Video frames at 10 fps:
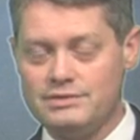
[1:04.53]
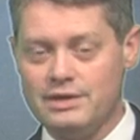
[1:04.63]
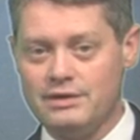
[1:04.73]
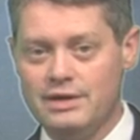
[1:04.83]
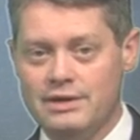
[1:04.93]

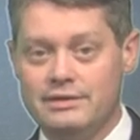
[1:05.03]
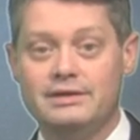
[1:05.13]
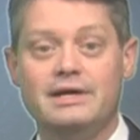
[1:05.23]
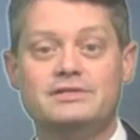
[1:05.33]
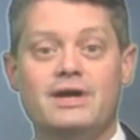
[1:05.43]
Center, the
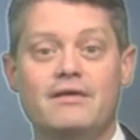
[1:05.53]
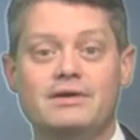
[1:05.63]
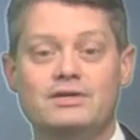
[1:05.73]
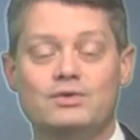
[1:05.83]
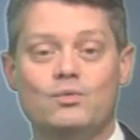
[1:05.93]
Alaska
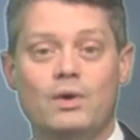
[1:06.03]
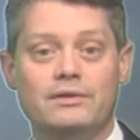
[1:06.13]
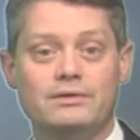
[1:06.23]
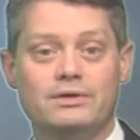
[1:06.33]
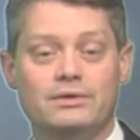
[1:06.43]
Aviation
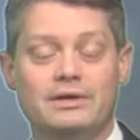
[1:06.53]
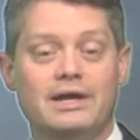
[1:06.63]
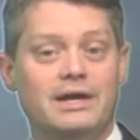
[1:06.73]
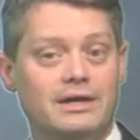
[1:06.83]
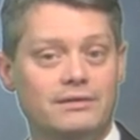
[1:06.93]
Weather Unit,
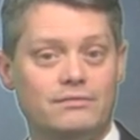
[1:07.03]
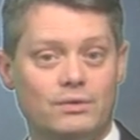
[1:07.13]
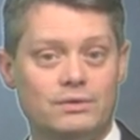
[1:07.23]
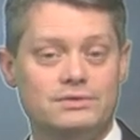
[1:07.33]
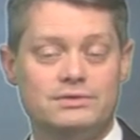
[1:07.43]
and, of
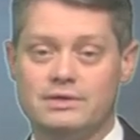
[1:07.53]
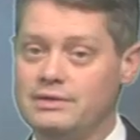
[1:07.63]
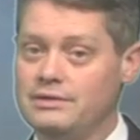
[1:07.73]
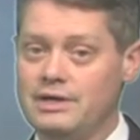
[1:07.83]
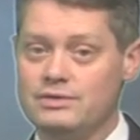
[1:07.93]
course,
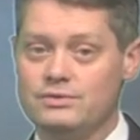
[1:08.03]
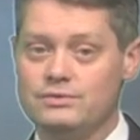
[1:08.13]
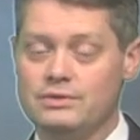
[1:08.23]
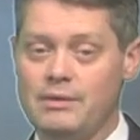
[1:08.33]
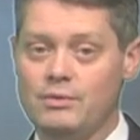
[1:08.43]
the National
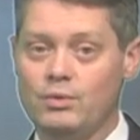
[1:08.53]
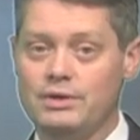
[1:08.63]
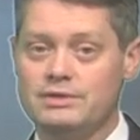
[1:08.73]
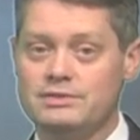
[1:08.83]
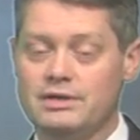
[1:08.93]
Tsunami
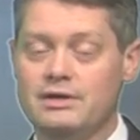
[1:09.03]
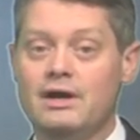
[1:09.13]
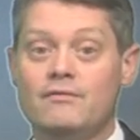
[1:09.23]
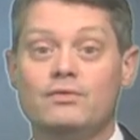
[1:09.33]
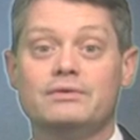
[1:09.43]
Warning Center
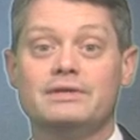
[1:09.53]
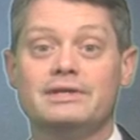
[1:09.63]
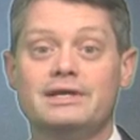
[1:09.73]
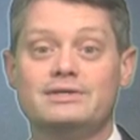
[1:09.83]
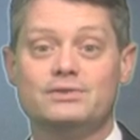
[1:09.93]
for the
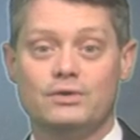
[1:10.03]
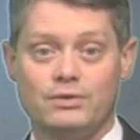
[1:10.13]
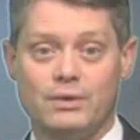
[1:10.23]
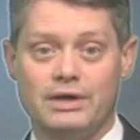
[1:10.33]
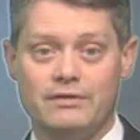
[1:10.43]
latest
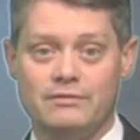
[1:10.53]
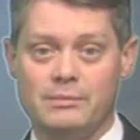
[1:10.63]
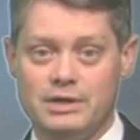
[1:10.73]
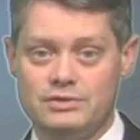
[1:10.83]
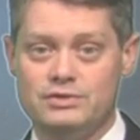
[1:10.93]
earthquake
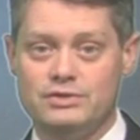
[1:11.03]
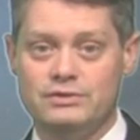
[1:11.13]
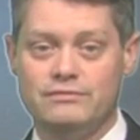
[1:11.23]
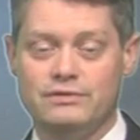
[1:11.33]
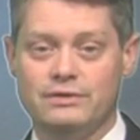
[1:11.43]
information should
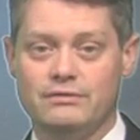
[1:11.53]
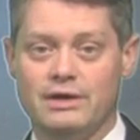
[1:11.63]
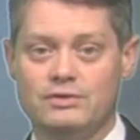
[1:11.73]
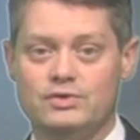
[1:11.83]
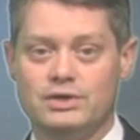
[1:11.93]
you feel the
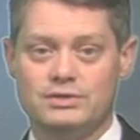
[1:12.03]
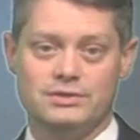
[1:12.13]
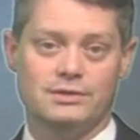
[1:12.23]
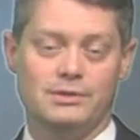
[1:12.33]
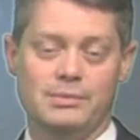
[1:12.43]
ground shake just
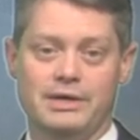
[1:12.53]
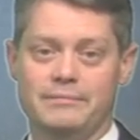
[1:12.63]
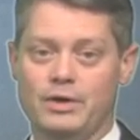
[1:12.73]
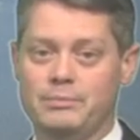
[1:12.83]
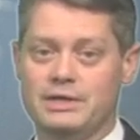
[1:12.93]
a little bit.
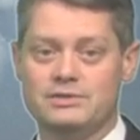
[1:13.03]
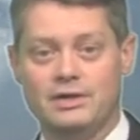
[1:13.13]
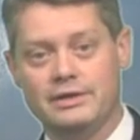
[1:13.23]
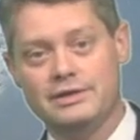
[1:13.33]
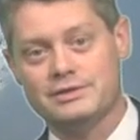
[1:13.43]
Hope that's
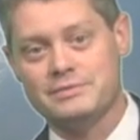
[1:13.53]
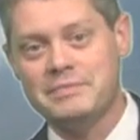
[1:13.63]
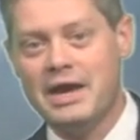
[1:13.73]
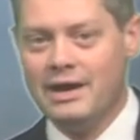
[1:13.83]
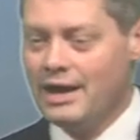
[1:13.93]
all it is.
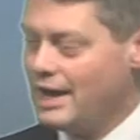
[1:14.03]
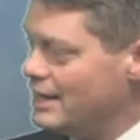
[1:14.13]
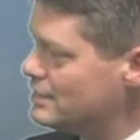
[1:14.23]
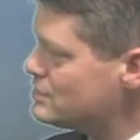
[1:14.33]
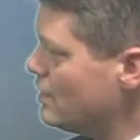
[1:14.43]

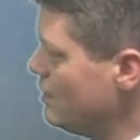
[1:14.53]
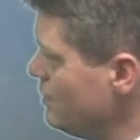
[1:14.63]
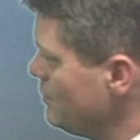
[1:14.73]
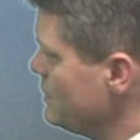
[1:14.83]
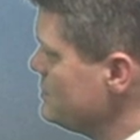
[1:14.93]
As
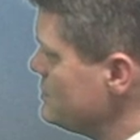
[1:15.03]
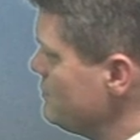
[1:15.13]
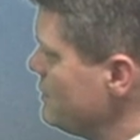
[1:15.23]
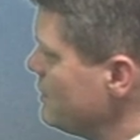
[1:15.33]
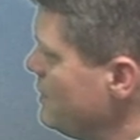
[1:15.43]
always, if
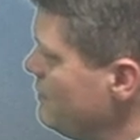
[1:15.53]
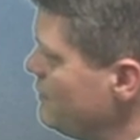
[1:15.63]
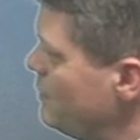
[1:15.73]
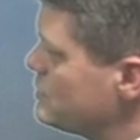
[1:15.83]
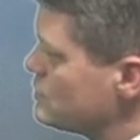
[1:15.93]
you can't
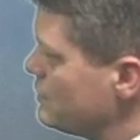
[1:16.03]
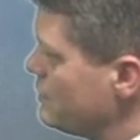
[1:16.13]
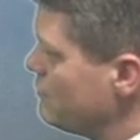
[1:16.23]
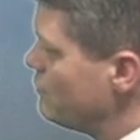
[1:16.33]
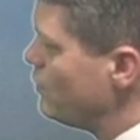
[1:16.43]
find what you're
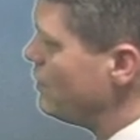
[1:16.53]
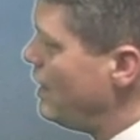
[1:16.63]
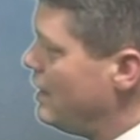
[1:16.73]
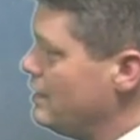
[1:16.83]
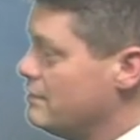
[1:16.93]
looking for,
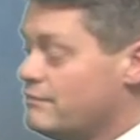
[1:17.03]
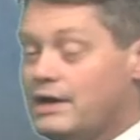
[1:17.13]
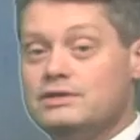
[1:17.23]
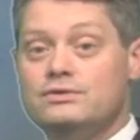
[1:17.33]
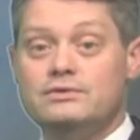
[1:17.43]
I
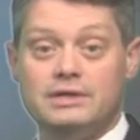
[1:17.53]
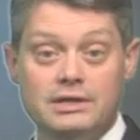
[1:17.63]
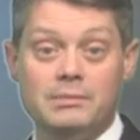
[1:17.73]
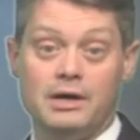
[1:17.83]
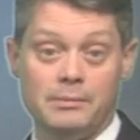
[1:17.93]
invite you to
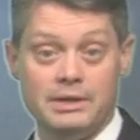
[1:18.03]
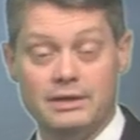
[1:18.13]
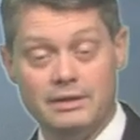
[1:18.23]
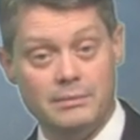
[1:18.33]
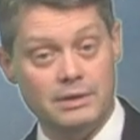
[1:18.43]
email me and
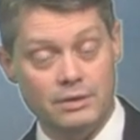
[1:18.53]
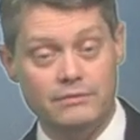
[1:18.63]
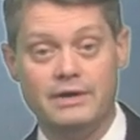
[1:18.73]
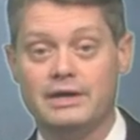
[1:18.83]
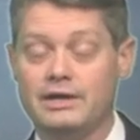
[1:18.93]
let me know
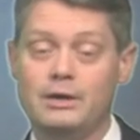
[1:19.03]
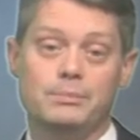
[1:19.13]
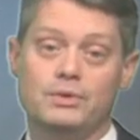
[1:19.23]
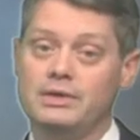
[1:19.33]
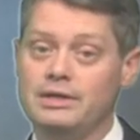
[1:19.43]
if I can help
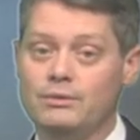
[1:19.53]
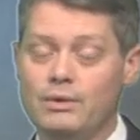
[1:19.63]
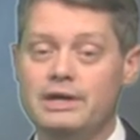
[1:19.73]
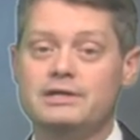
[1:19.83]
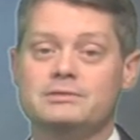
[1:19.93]
you in any
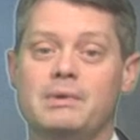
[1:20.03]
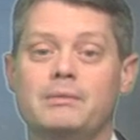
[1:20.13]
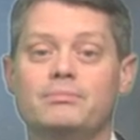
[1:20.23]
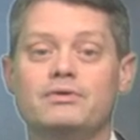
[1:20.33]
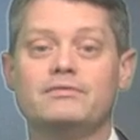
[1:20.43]
way. It is my
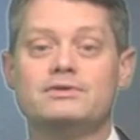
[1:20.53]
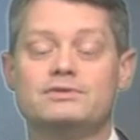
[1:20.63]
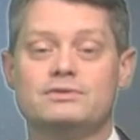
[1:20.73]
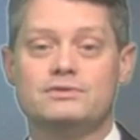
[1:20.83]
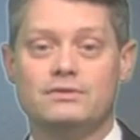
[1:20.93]
privilege
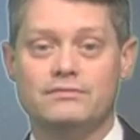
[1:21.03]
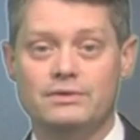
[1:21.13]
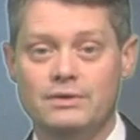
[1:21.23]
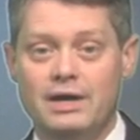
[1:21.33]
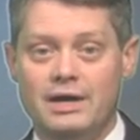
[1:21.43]
to serve
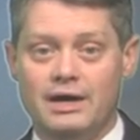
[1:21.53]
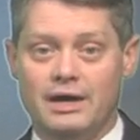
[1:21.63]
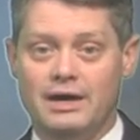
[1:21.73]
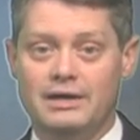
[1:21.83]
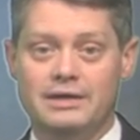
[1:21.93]
you
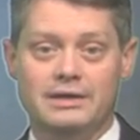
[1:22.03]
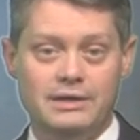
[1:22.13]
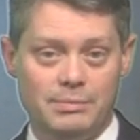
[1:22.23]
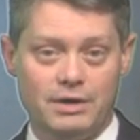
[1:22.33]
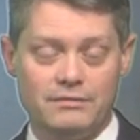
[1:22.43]
in any
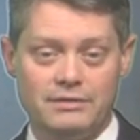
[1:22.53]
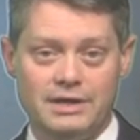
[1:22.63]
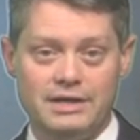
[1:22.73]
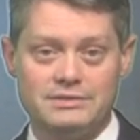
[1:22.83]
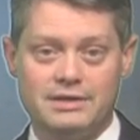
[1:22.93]
part of
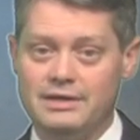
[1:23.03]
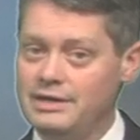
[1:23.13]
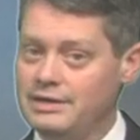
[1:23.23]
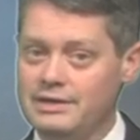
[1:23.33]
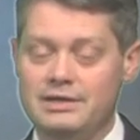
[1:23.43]
Alaska,
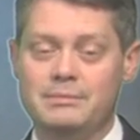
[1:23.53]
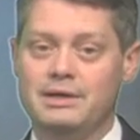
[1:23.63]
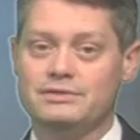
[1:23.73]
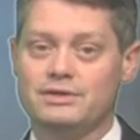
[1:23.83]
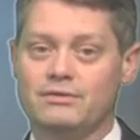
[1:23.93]
and email
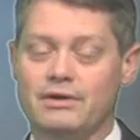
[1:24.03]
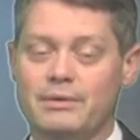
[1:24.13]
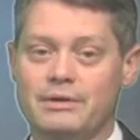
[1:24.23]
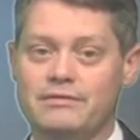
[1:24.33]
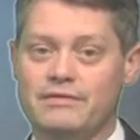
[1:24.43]
is a great
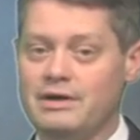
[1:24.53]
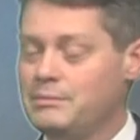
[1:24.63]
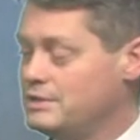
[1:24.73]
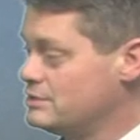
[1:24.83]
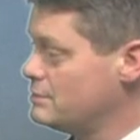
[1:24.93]
way to find
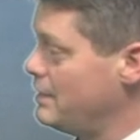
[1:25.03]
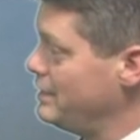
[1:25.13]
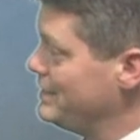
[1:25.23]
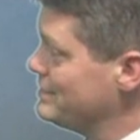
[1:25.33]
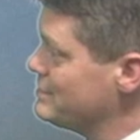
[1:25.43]
me just about
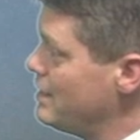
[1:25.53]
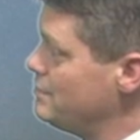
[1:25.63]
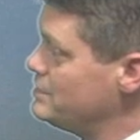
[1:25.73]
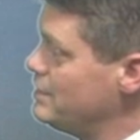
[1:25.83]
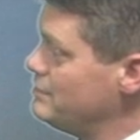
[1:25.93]
any time.
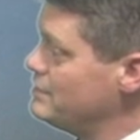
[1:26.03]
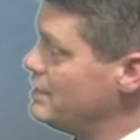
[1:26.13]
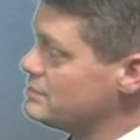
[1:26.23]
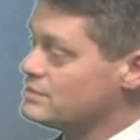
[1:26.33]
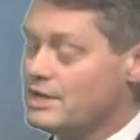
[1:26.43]

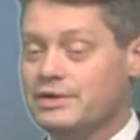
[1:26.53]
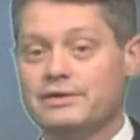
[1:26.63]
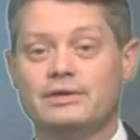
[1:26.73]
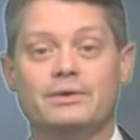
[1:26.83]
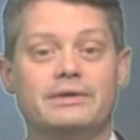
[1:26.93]

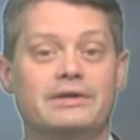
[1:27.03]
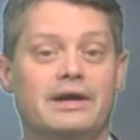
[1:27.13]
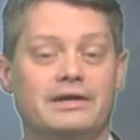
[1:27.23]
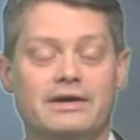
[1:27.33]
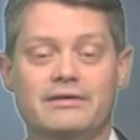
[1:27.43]

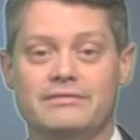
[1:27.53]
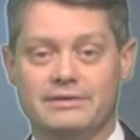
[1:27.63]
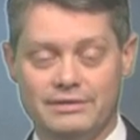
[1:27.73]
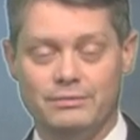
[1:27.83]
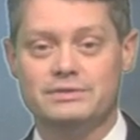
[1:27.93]
David.Snider@NOAA.gov, and
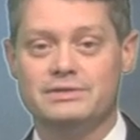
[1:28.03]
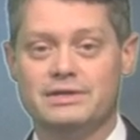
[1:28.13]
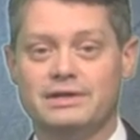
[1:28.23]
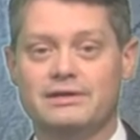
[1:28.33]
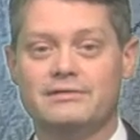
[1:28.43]
once
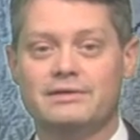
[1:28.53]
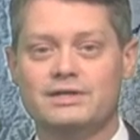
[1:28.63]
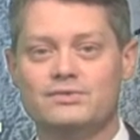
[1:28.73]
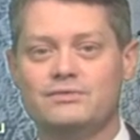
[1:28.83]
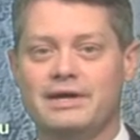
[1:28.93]
again,
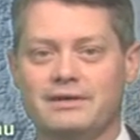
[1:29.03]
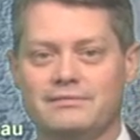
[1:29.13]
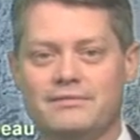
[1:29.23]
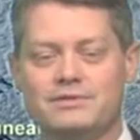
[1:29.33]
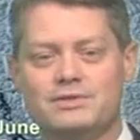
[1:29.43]
thanks for writing.
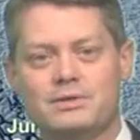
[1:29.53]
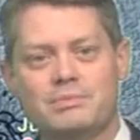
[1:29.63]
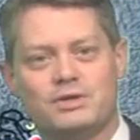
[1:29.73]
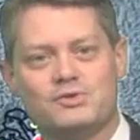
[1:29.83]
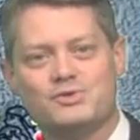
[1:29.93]
Love to see your
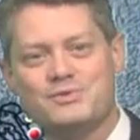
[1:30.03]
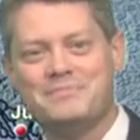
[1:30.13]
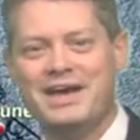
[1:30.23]
pictures.